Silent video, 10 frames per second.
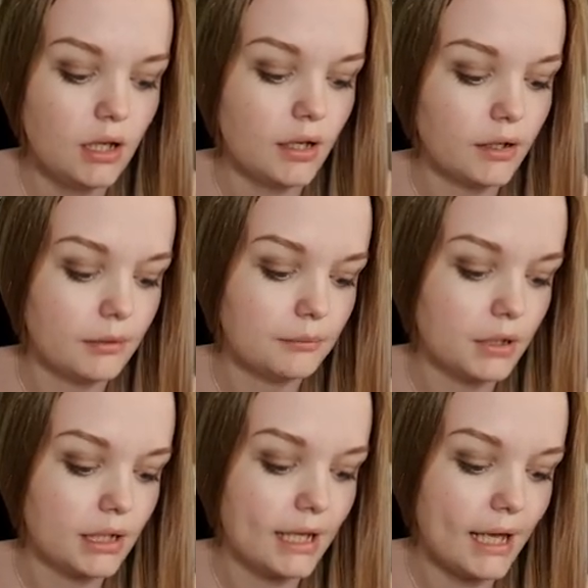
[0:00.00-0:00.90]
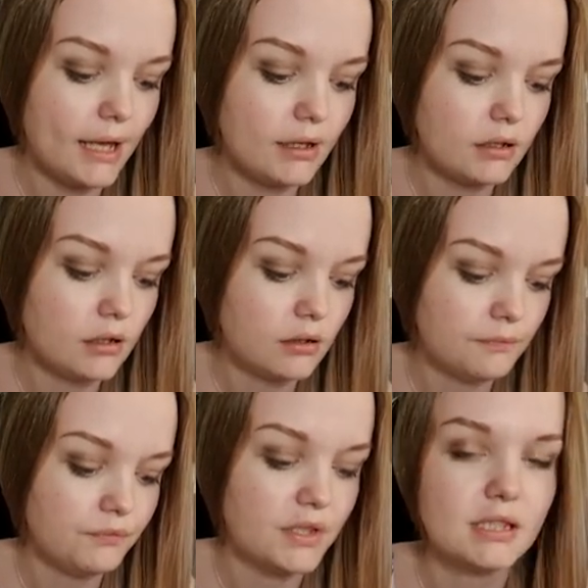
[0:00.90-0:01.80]
Um, again,
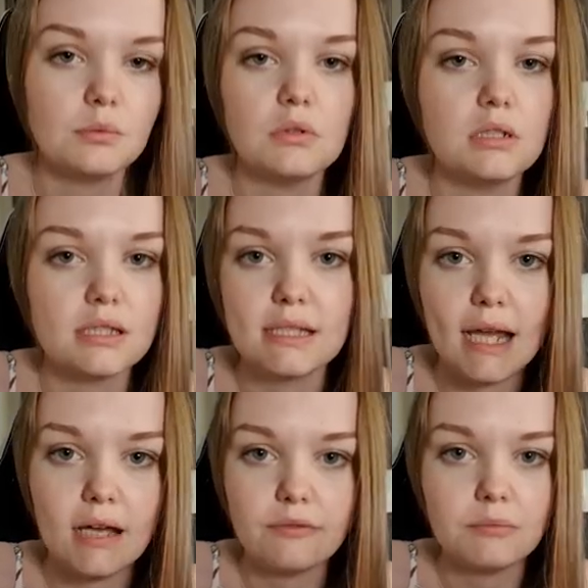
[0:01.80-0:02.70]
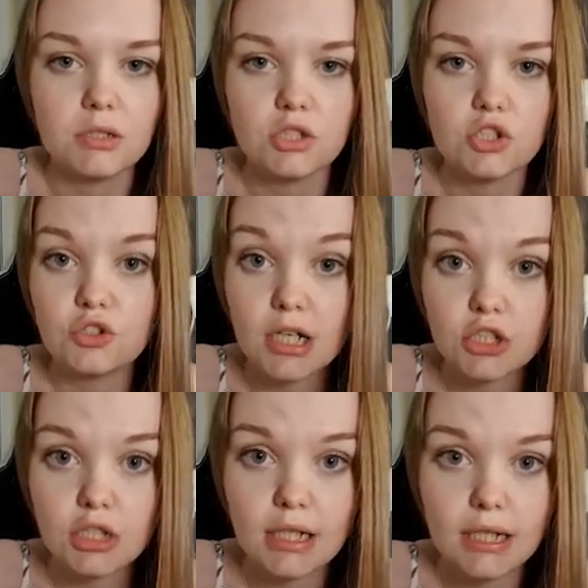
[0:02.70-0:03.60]
this one doesn't have much
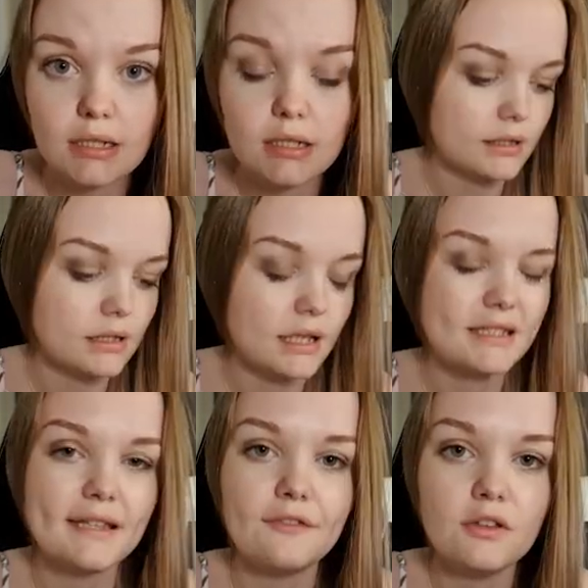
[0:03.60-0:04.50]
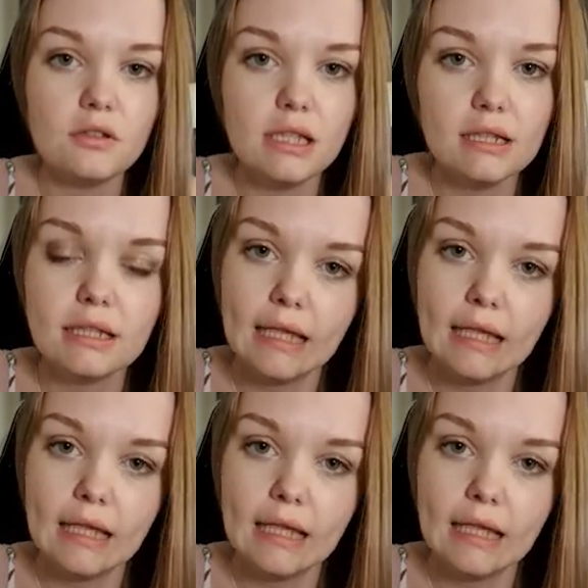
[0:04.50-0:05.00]
stretch in it. It, it feels like the